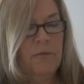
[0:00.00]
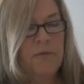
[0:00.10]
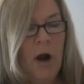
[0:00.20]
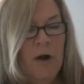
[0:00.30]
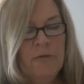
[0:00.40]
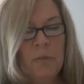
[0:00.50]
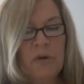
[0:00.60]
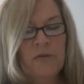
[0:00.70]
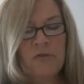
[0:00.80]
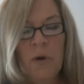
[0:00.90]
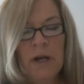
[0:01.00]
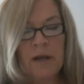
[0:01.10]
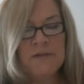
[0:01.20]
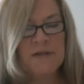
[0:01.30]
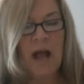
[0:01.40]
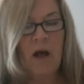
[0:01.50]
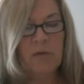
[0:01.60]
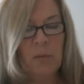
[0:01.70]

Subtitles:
far from restoring us to health,